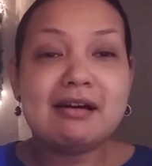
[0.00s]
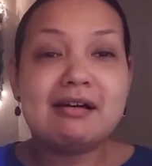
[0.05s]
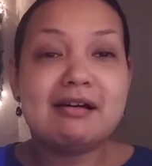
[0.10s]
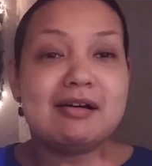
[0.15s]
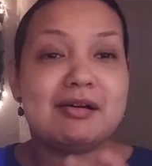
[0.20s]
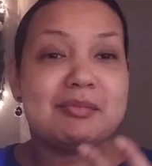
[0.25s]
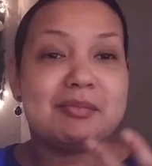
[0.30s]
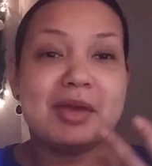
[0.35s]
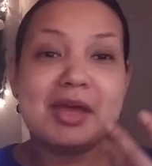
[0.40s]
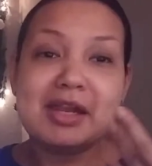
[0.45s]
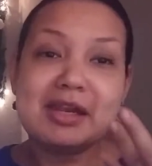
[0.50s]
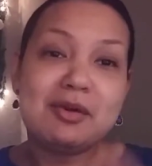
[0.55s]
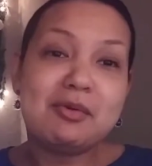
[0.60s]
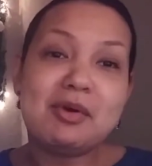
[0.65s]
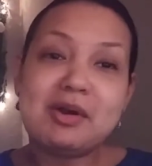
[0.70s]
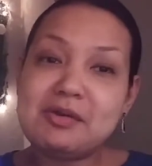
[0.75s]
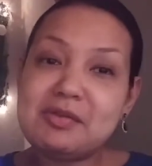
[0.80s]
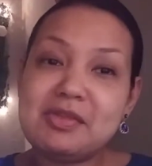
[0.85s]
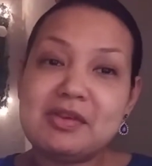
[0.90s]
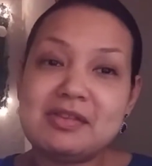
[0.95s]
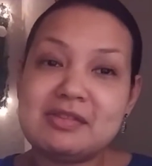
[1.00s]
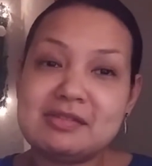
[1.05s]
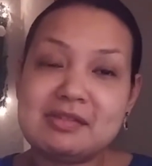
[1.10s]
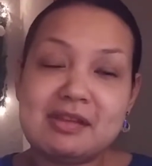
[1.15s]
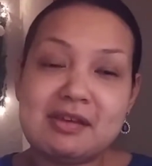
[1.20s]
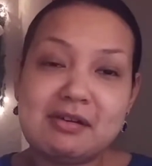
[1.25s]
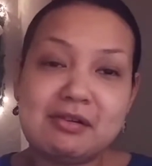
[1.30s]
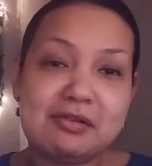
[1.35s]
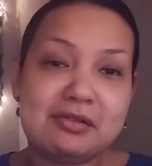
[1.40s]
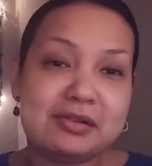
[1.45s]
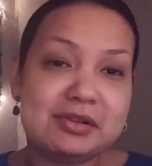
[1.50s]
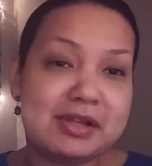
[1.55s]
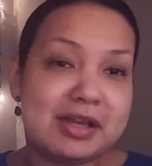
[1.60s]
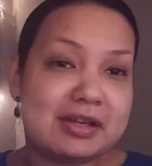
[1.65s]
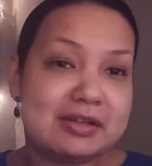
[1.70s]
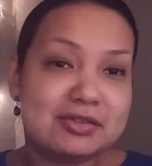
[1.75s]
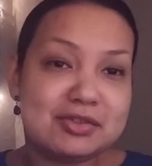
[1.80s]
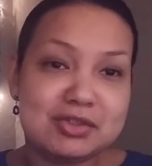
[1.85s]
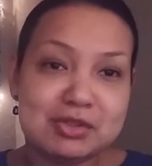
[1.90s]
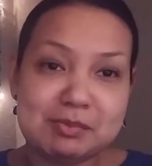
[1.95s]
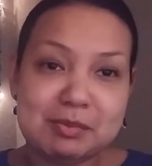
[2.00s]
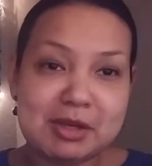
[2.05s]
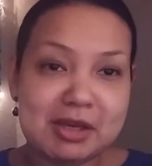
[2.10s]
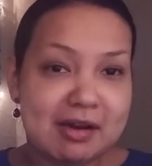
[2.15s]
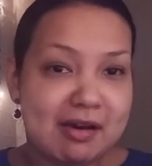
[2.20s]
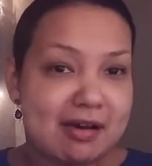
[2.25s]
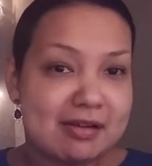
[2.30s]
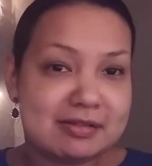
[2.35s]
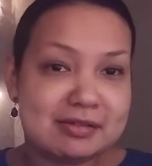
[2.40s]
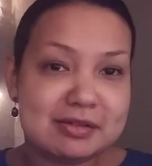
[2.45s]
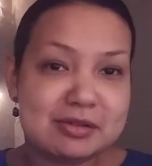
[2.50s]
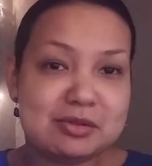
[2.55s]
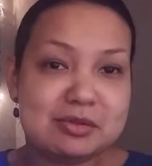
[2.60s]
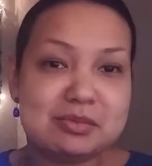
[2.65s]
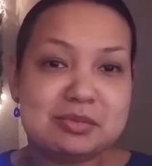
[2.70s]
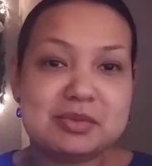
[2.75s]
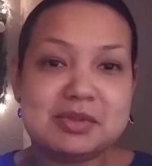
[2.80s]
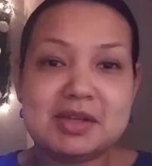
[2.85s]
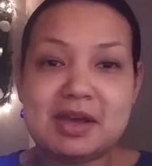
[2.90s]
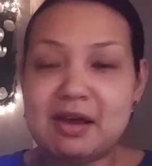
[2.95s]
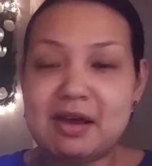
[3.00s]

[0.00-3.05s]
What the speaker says: anywhere they sell like cheapy costumes.